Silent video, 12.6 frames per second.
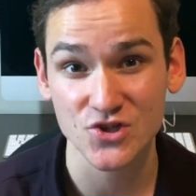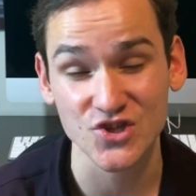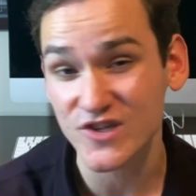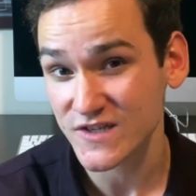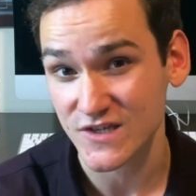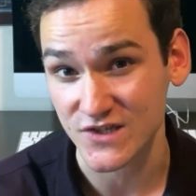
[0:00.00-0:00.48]

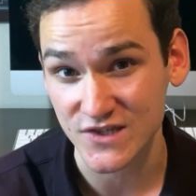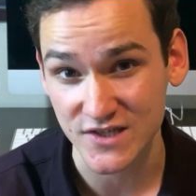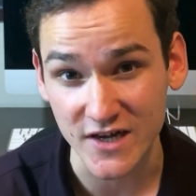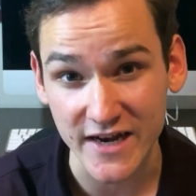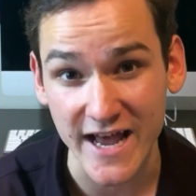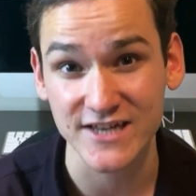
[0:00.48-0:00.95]
C.T.
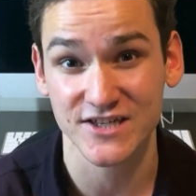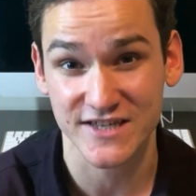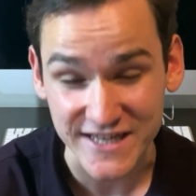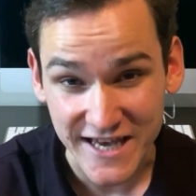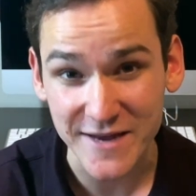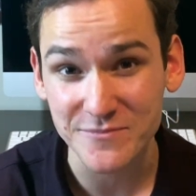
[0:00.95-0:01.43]
Studd actually
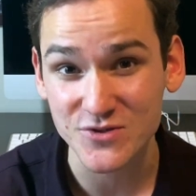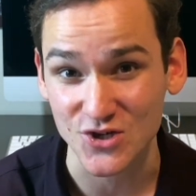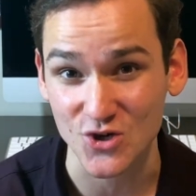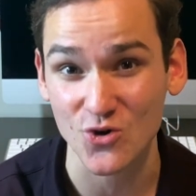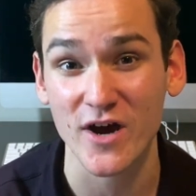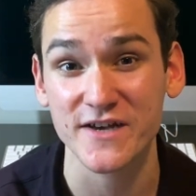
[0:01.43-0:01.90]
came to
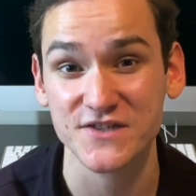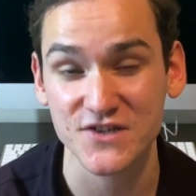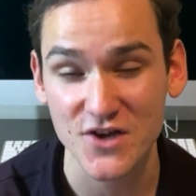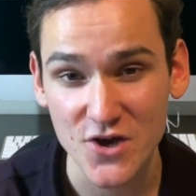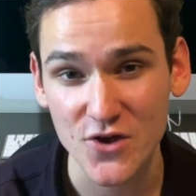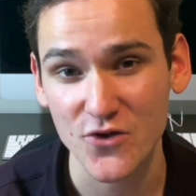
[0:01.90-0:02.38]
Christ
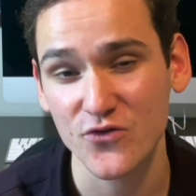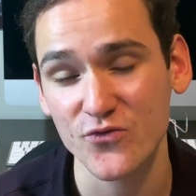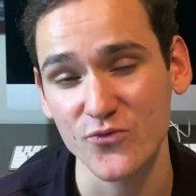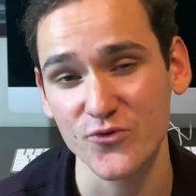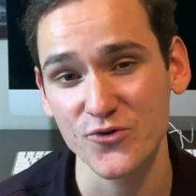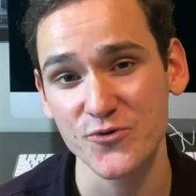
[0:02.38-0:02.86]

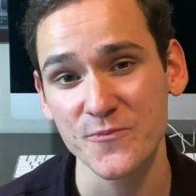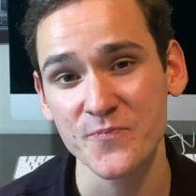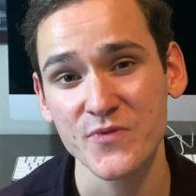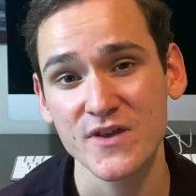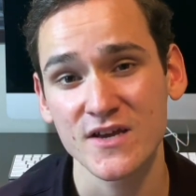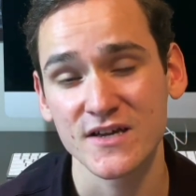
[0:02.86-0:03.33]
through
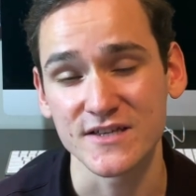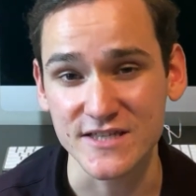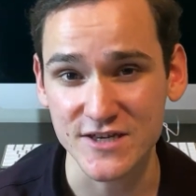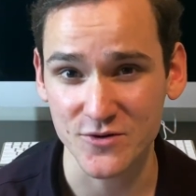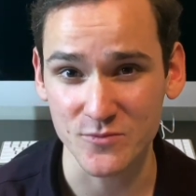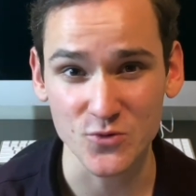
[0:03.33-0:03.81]

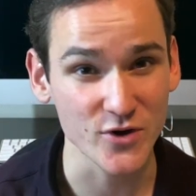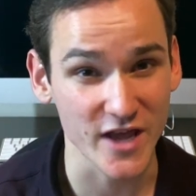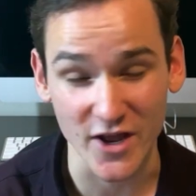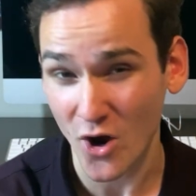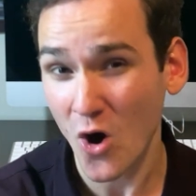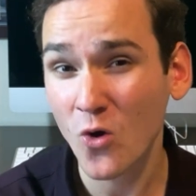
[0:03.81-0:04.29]
D.L. Moody.
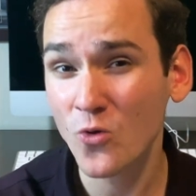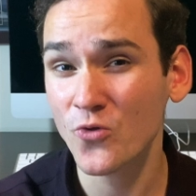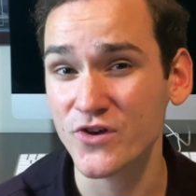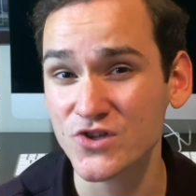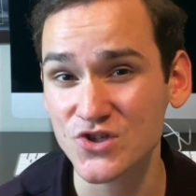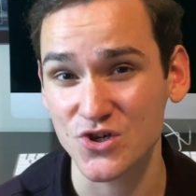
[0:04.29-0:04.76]
And all
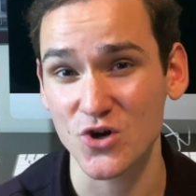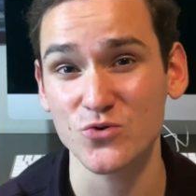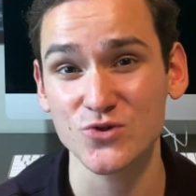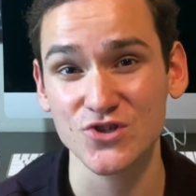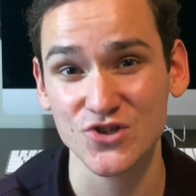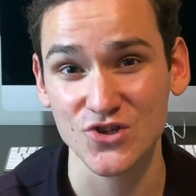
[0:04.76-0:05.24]
this
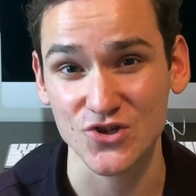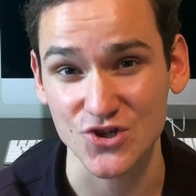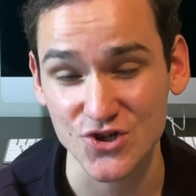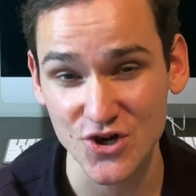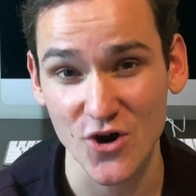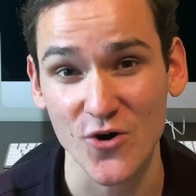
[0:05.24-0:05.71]
goes to
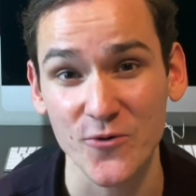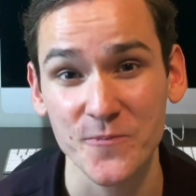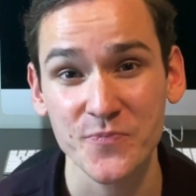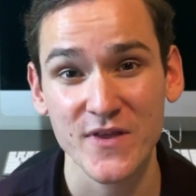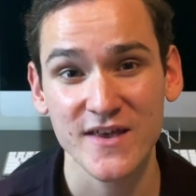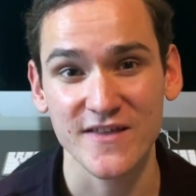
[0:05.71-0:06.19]
show
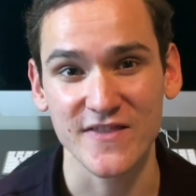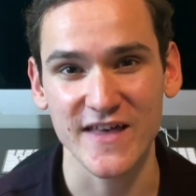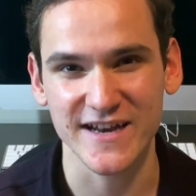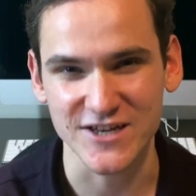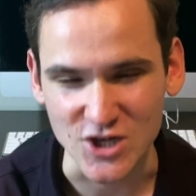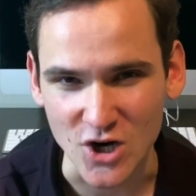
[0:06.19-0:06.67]

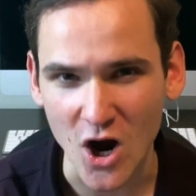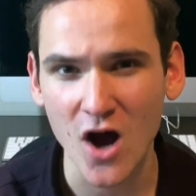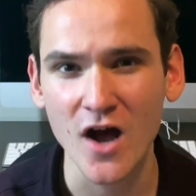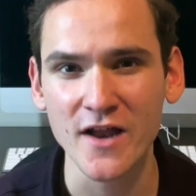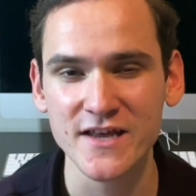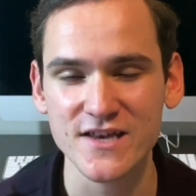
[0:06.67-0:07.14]
that
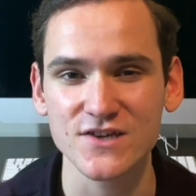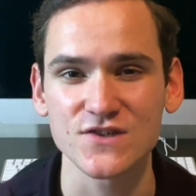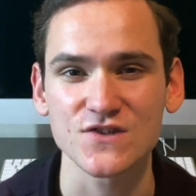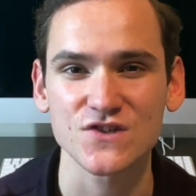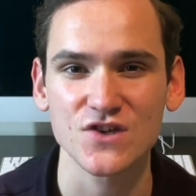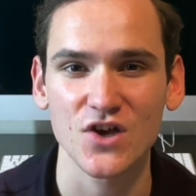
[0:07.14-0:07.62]
God
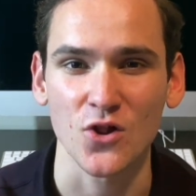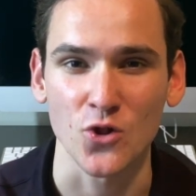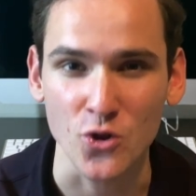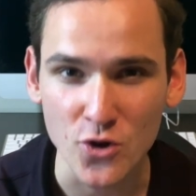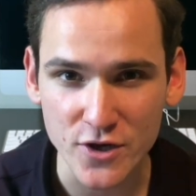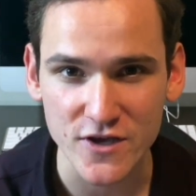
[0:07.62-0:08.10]
is
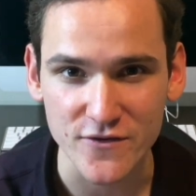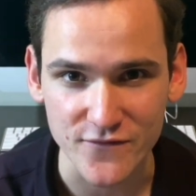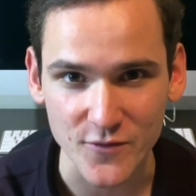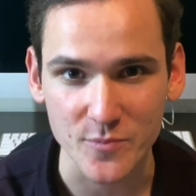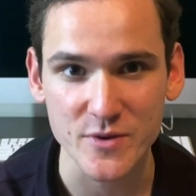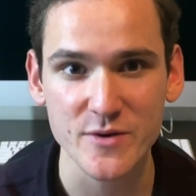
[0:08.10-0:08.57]
looking
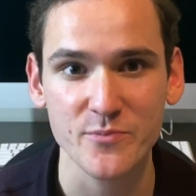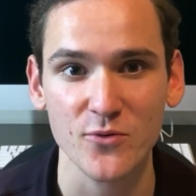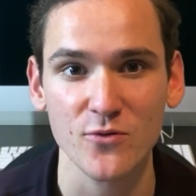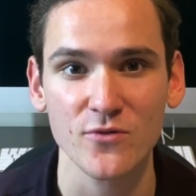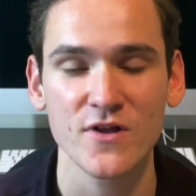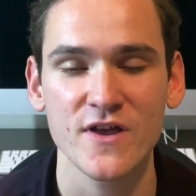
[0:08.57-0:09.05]
for
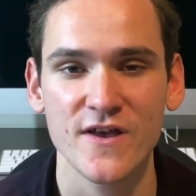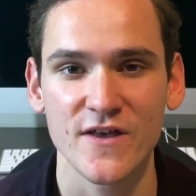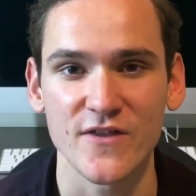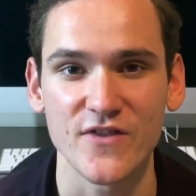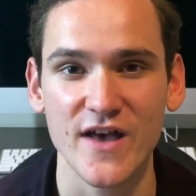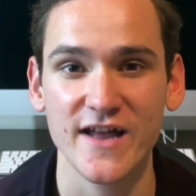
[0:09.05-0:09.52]
people
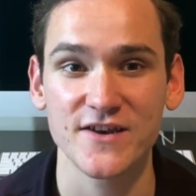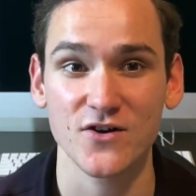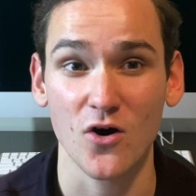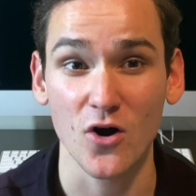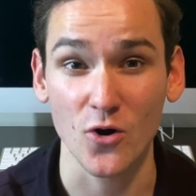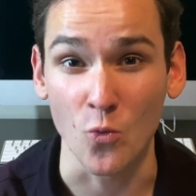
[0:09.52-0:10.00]
that
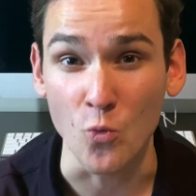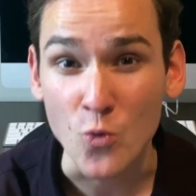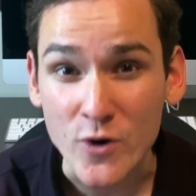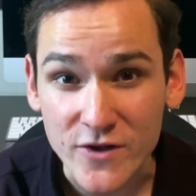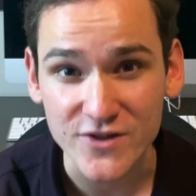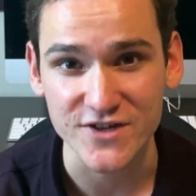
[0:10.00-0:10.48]
are
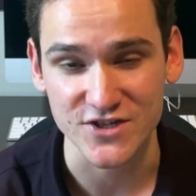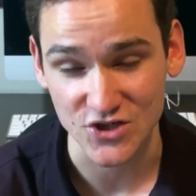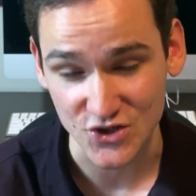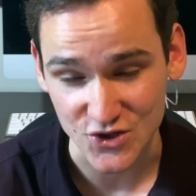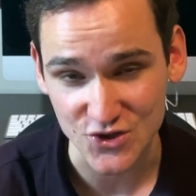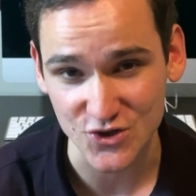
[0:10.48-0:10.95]
willing
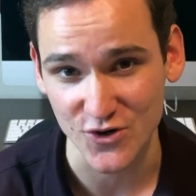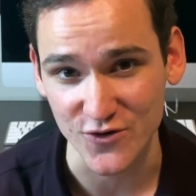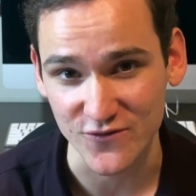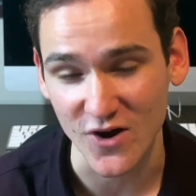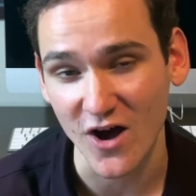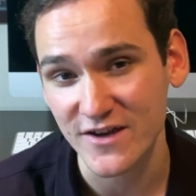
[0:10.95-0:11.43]
to
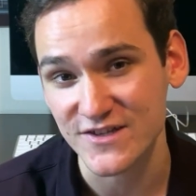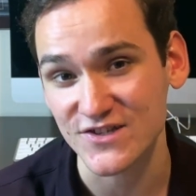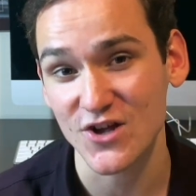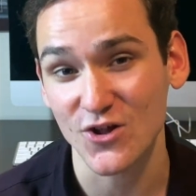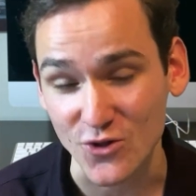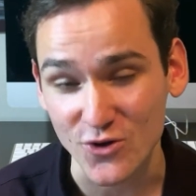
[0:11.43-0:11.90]
serve. God is
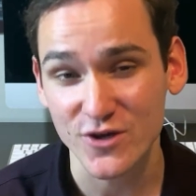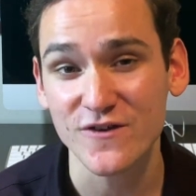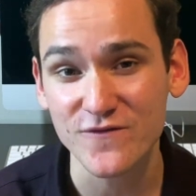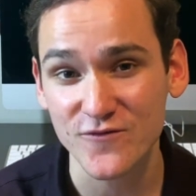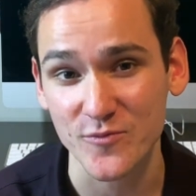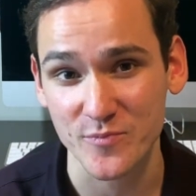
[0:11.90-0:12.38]
looking
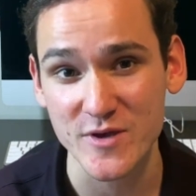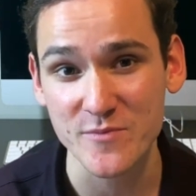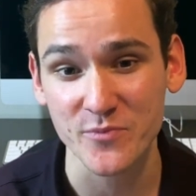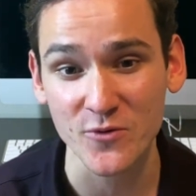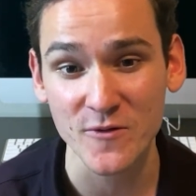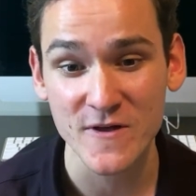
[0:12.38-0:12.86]
for
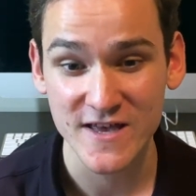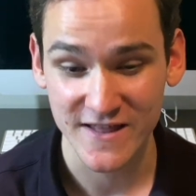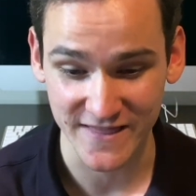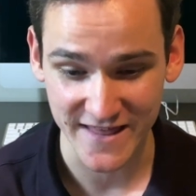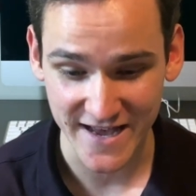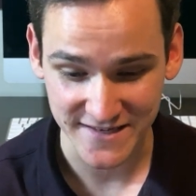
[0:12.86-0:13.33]
people
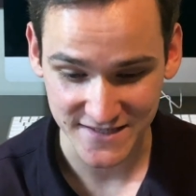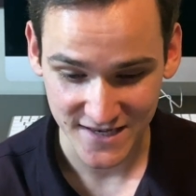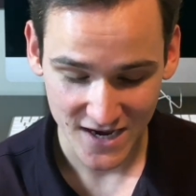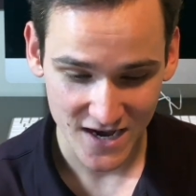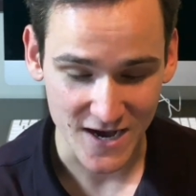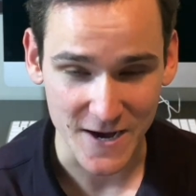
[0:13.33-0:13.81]
that
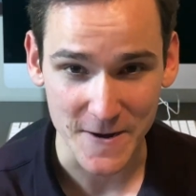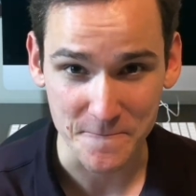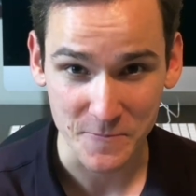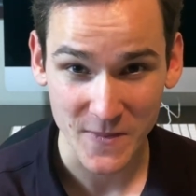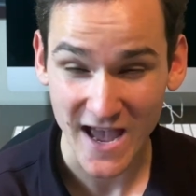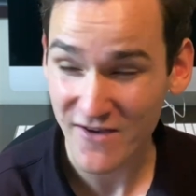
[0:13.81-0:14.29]

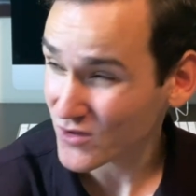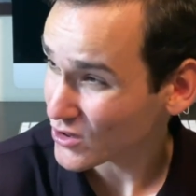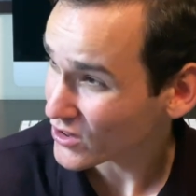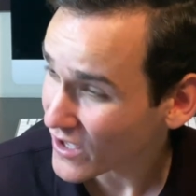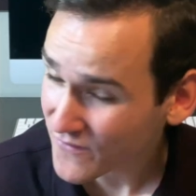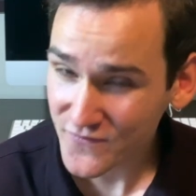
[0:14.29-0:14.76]
have a
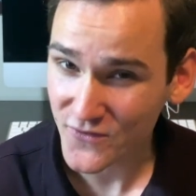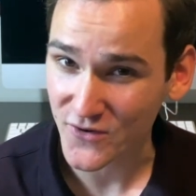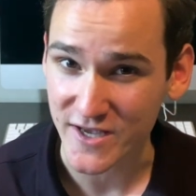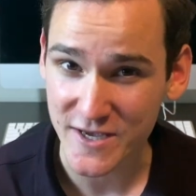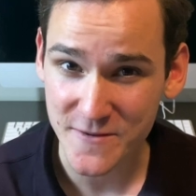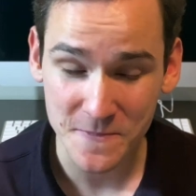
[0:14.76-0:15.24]
love for
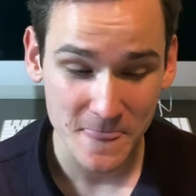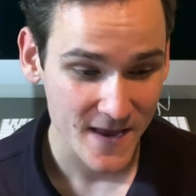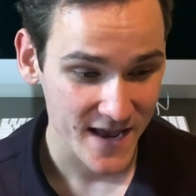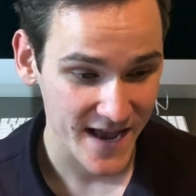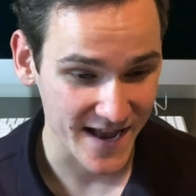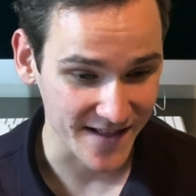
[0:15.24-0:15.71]
Him
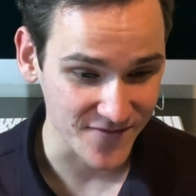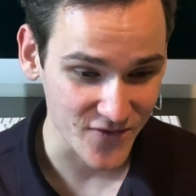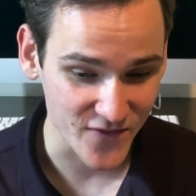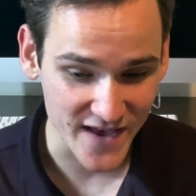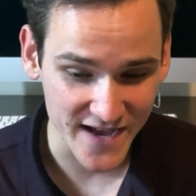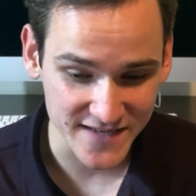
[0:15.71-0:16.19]
and
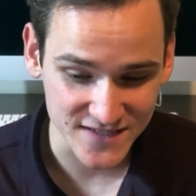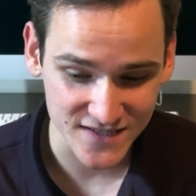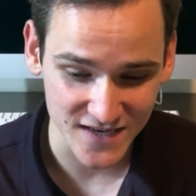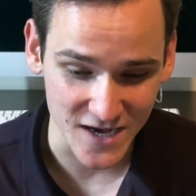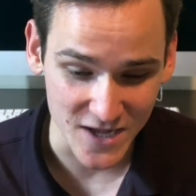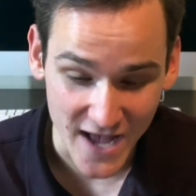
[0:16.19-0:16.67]
that
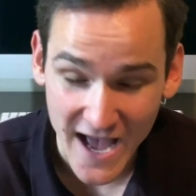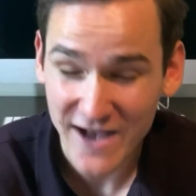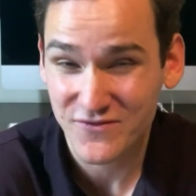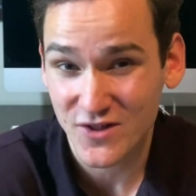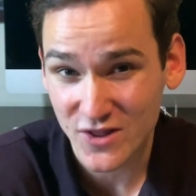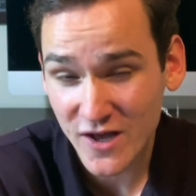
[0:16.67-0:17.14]

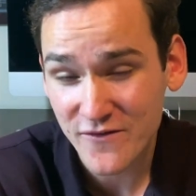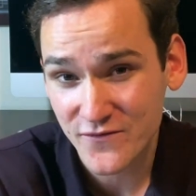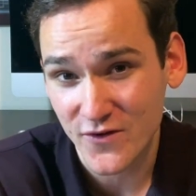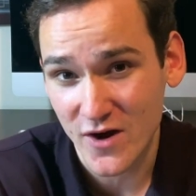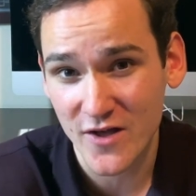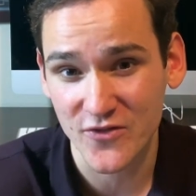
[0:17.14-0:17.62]
have a love
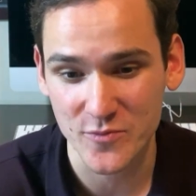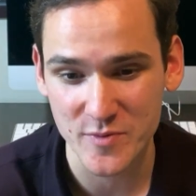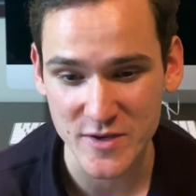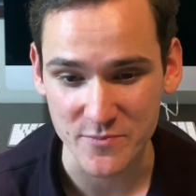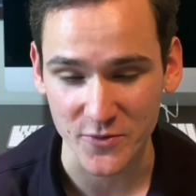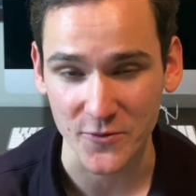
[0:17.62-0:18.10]
for other
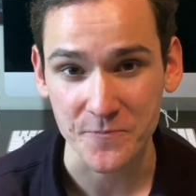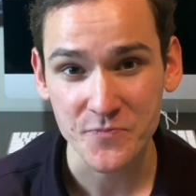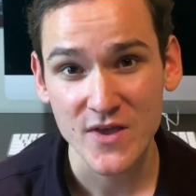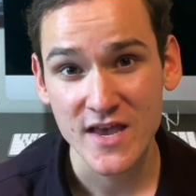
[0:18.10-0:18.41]
people.